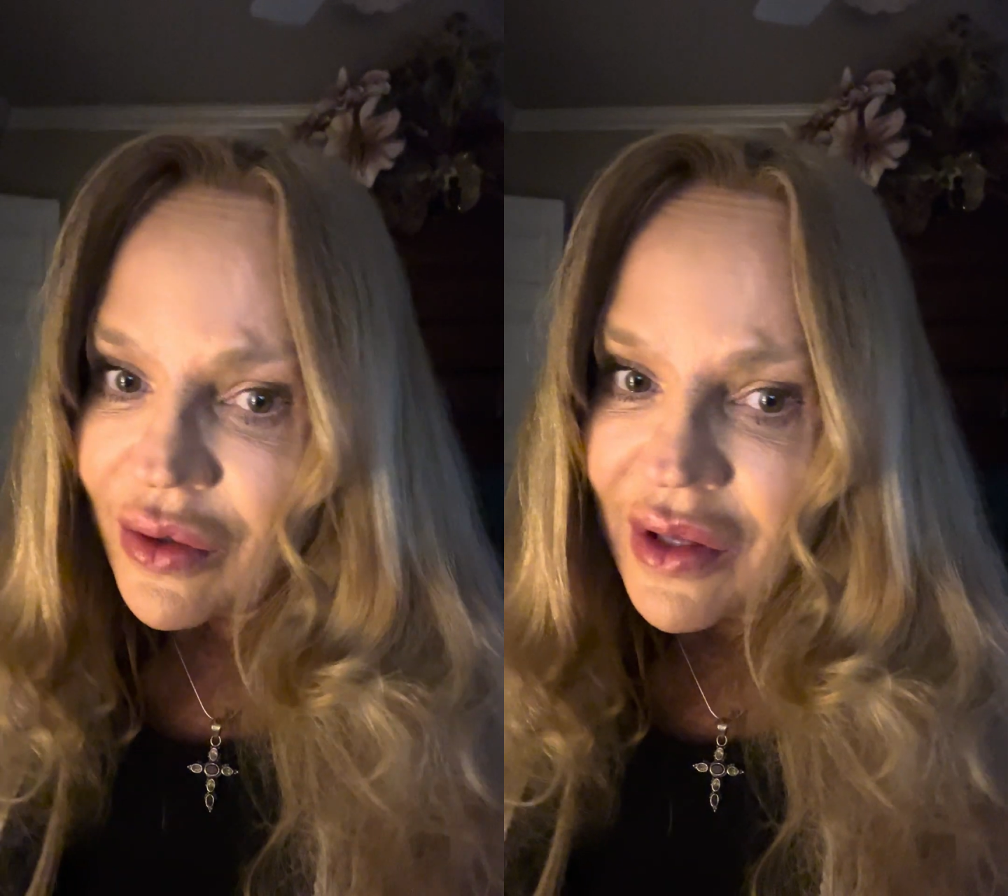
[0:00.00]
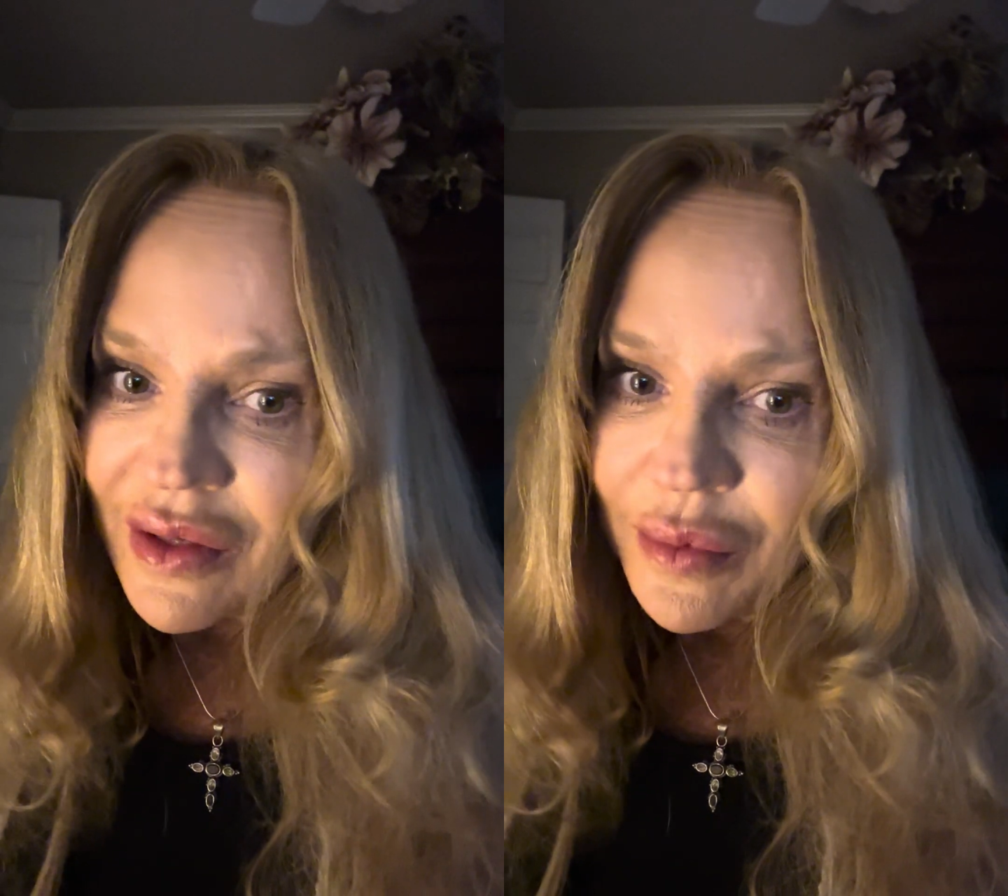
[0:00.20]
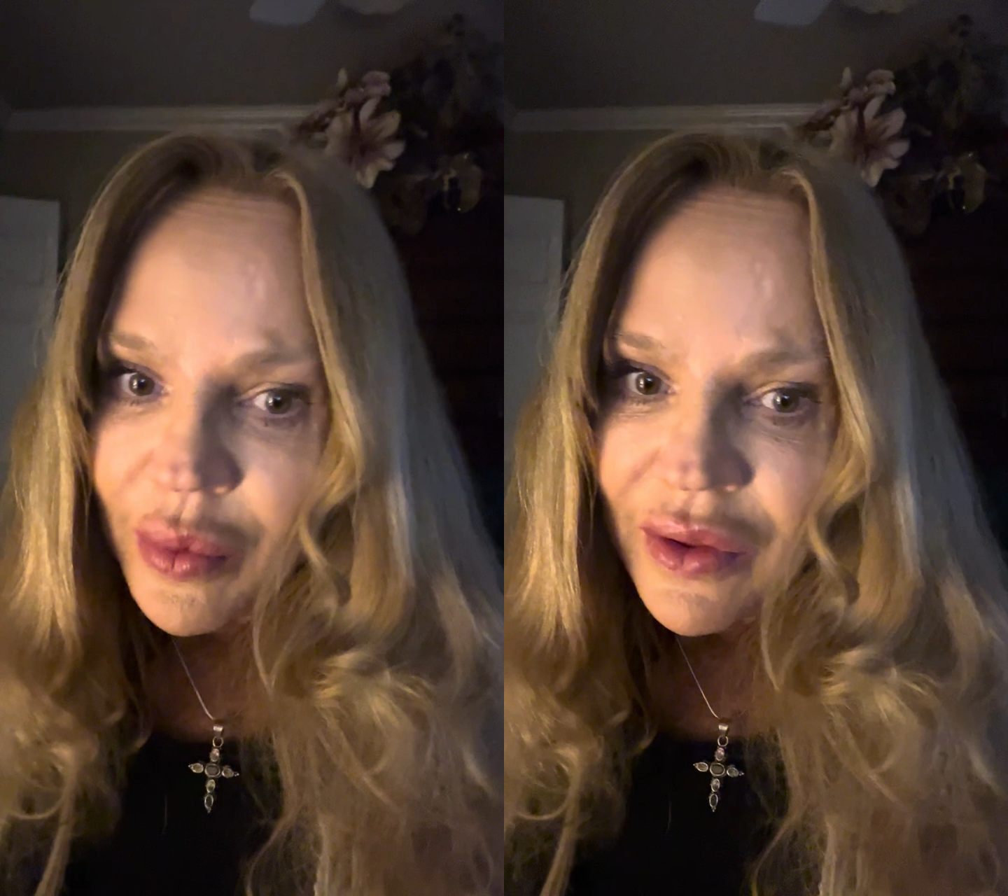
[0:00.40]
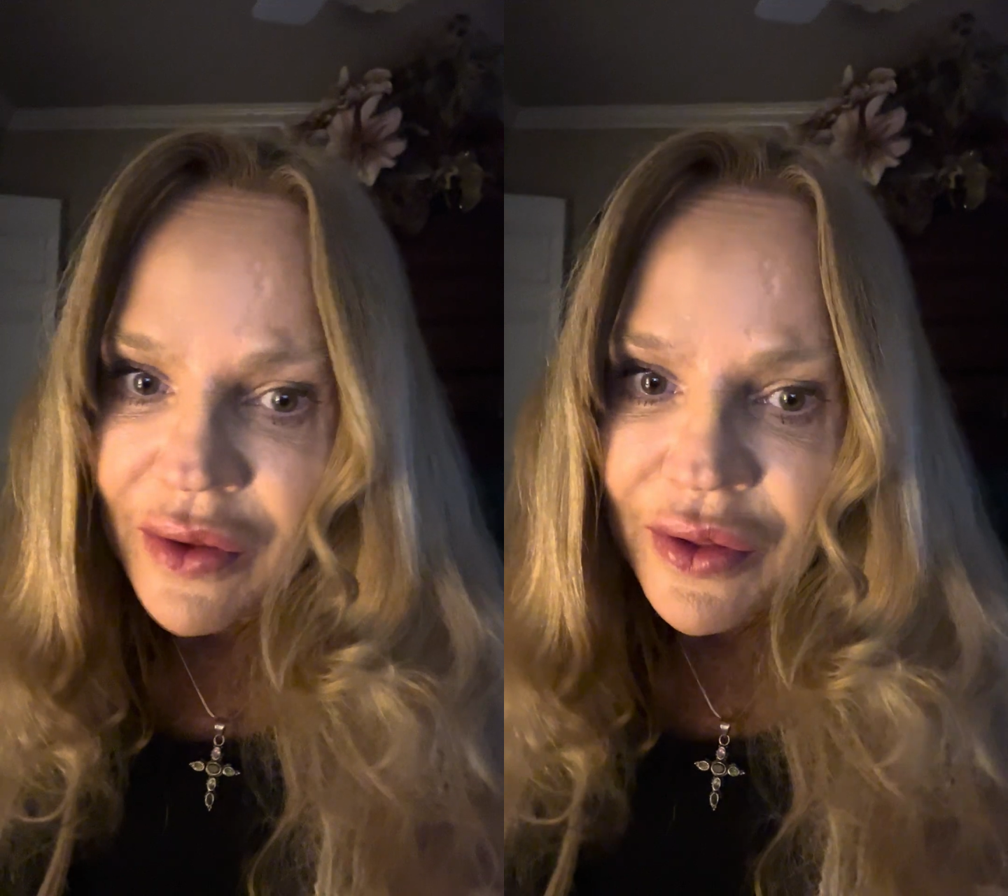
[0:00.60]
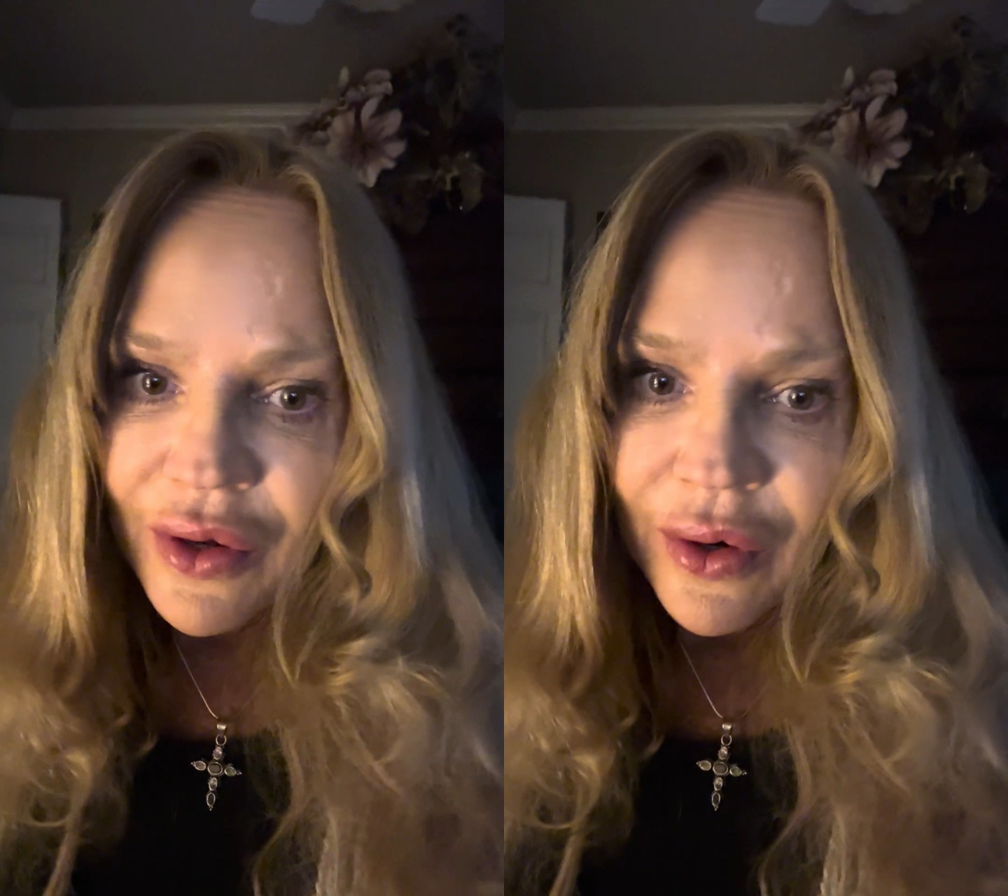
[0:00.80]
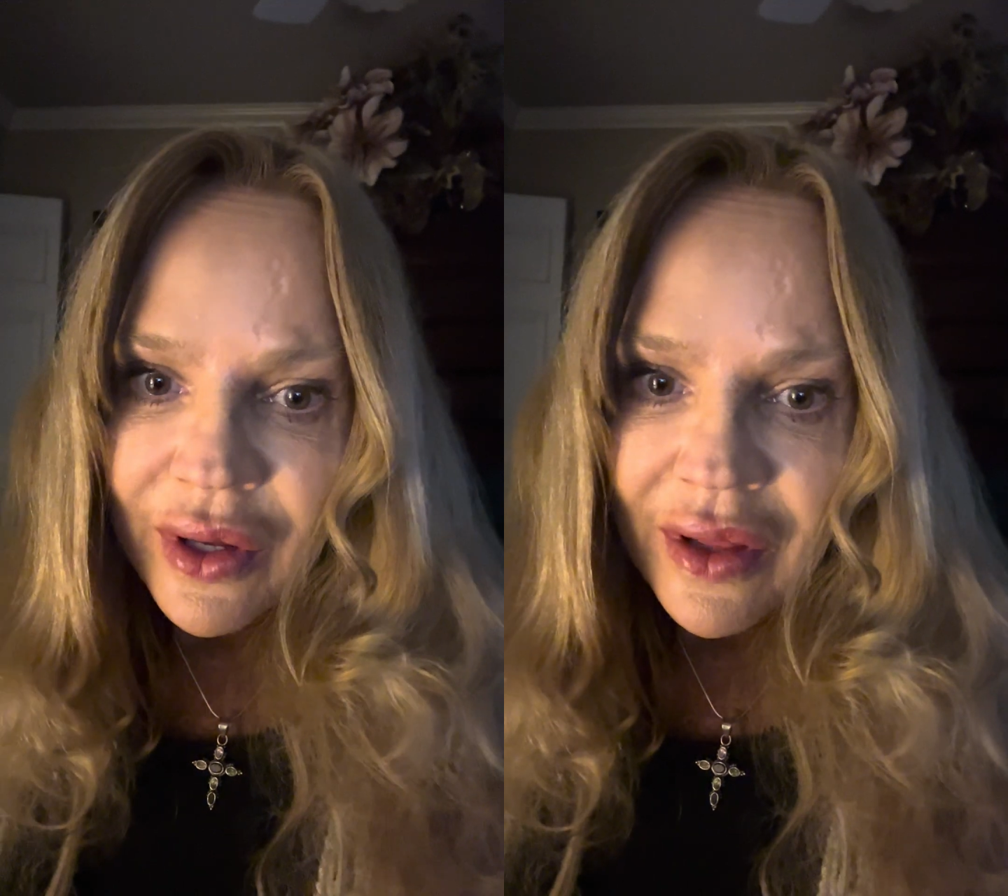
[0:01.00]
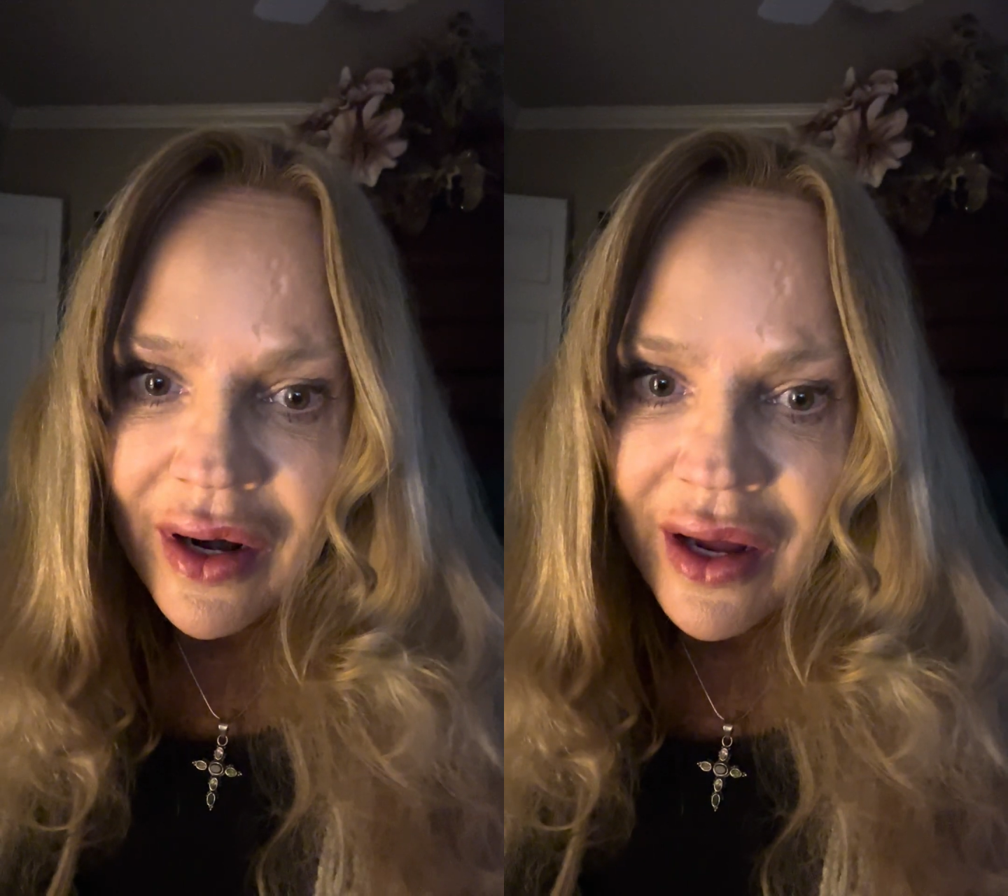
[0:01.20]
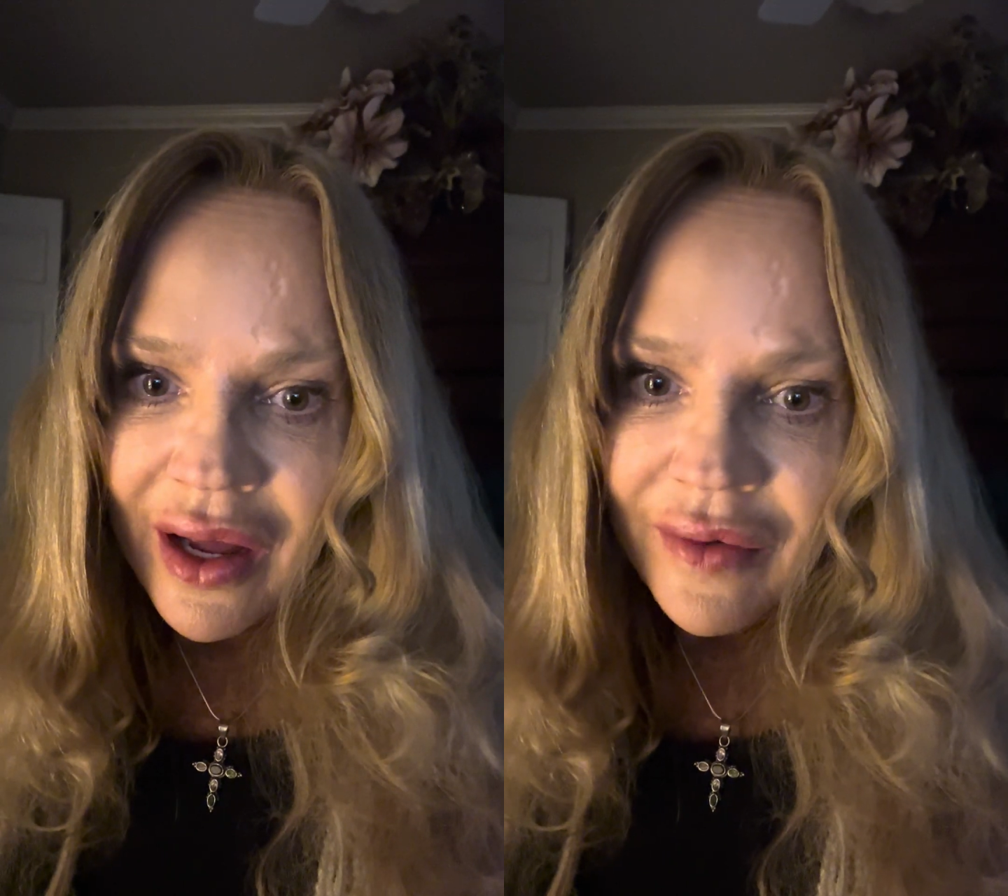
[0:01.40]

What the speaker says: That's what the theory that I have,